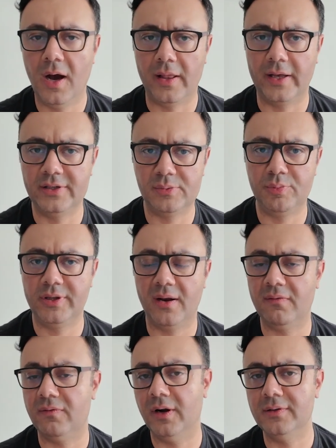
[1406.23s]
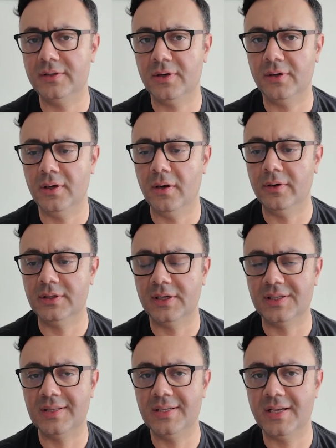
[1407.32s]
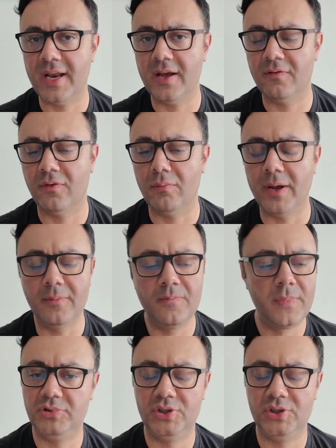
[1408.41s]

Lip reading: I like to just put that up front, so it's less headache for me.